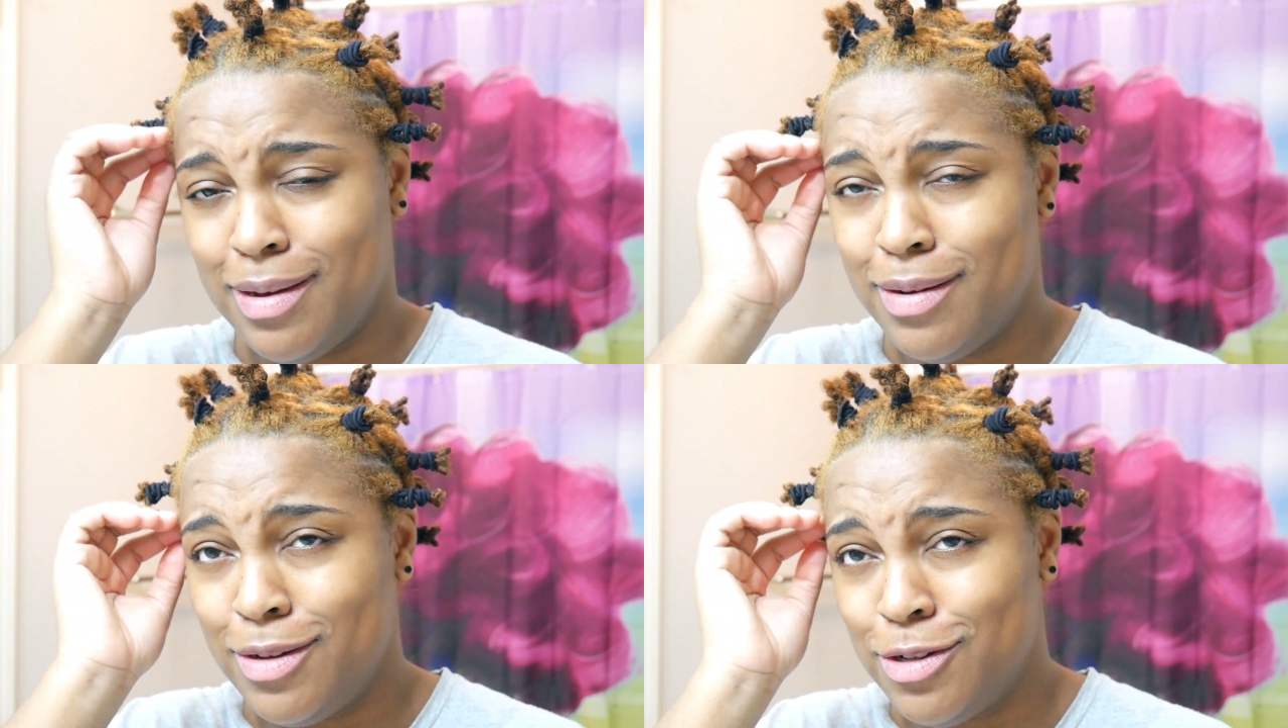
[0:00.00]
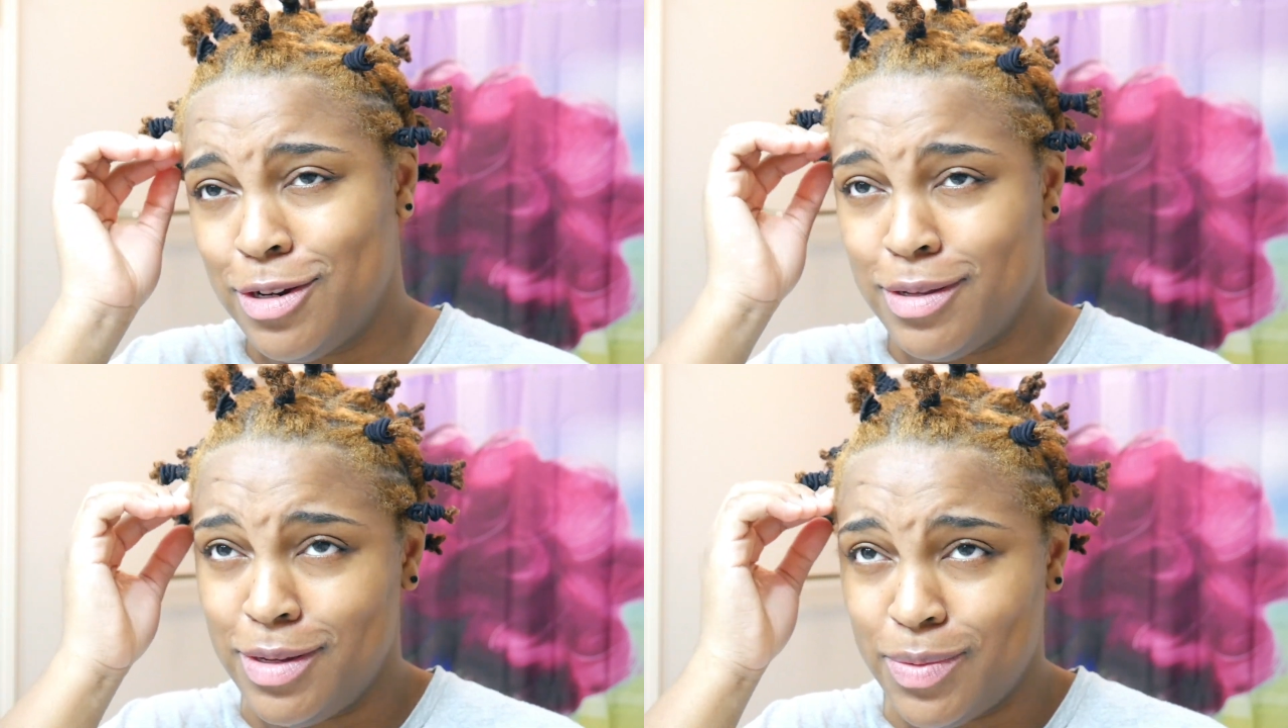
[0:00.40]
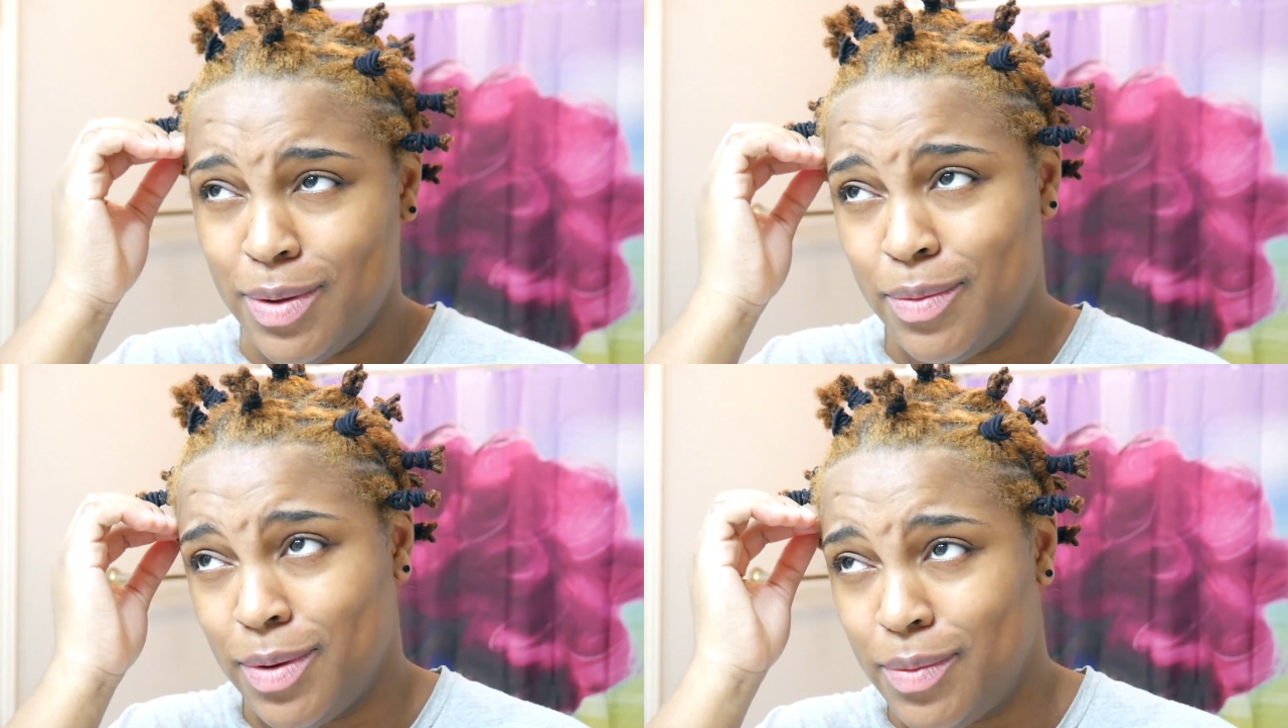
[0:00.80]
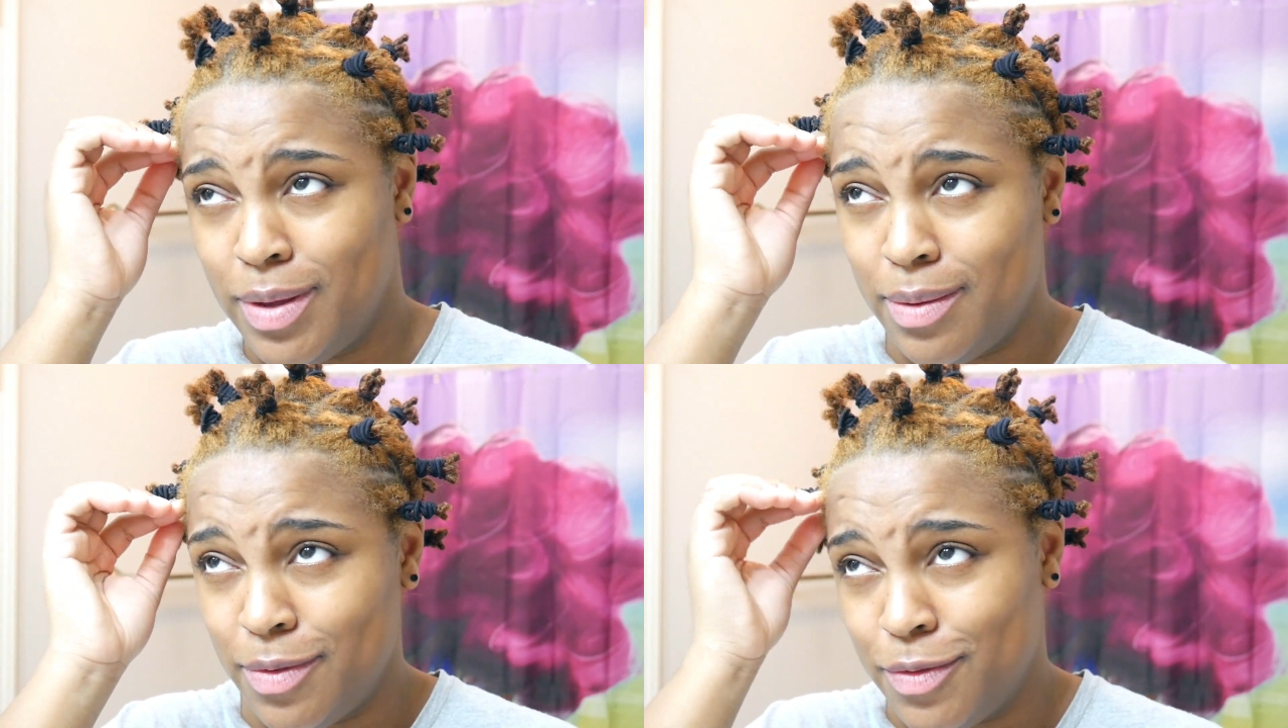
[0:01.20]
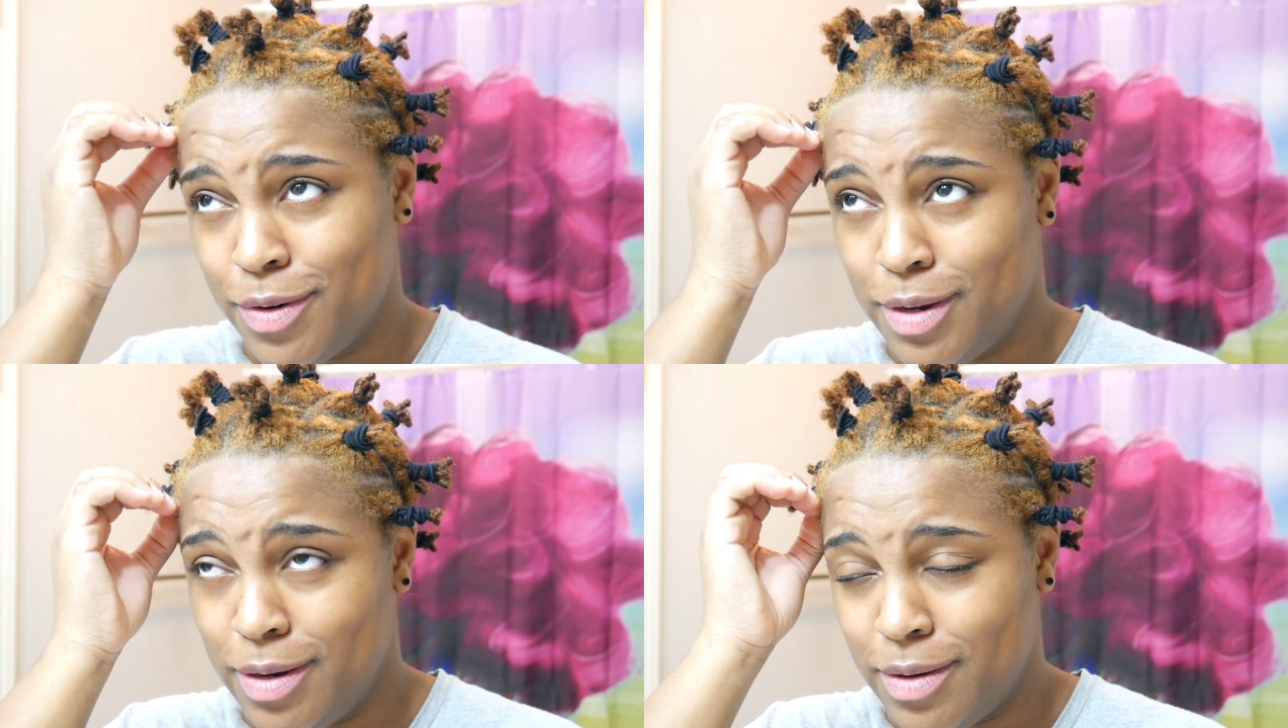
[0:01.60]
oh, you should at least wait 1 week
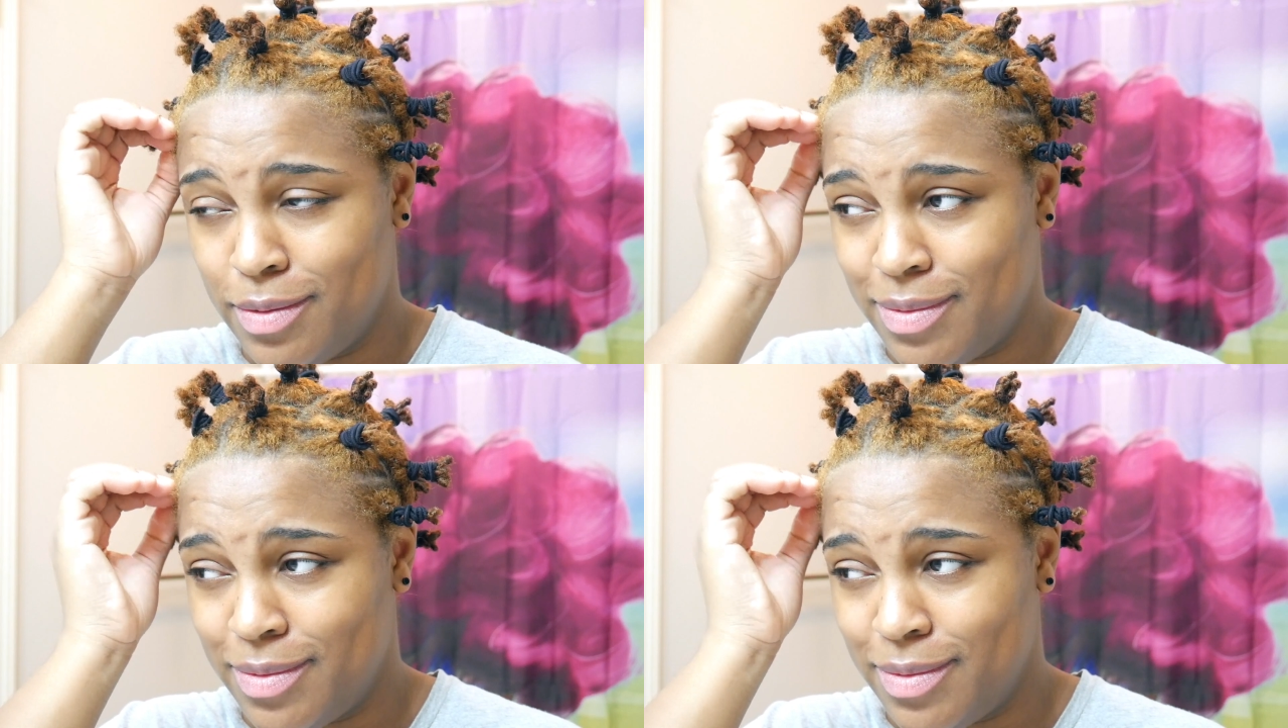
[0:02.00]
before, you know,